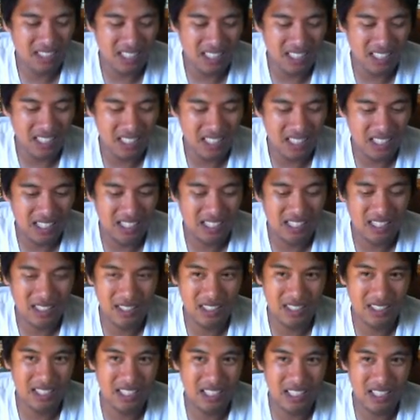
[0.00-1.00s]
gonna get
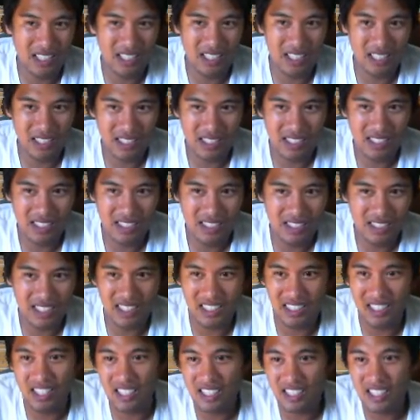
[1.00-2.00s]
his uh, he's
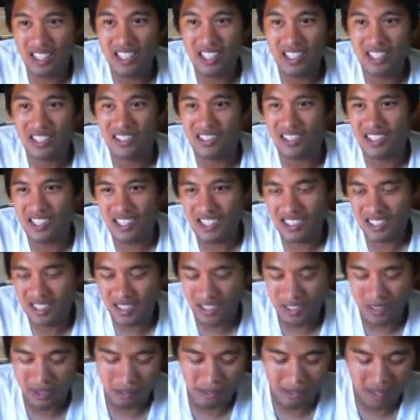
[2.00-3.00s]
gonna get cut or
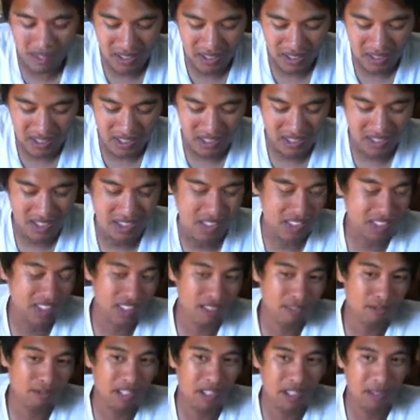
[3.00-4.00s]
anything because
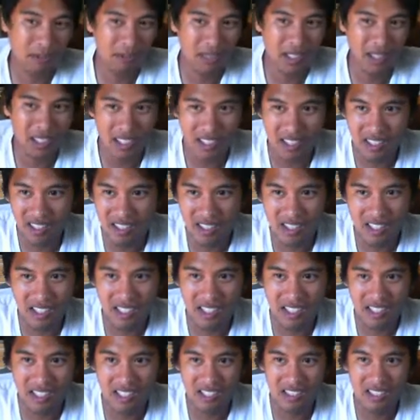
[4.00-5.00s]
he's Frank Mir, you
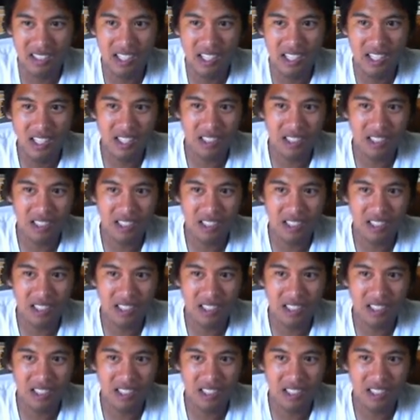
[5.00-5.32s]
know,